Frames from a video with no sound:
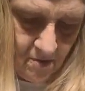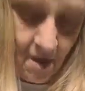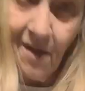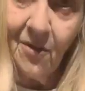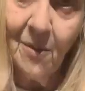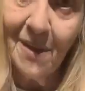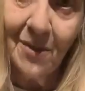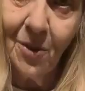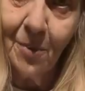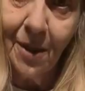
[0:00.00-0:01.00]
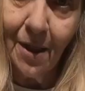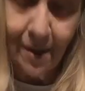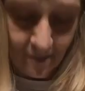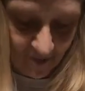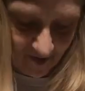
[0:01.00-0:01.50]
I don't know about you, but I
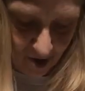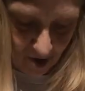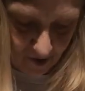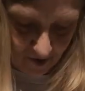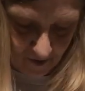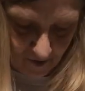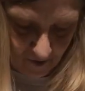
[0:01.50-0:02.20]
improvise.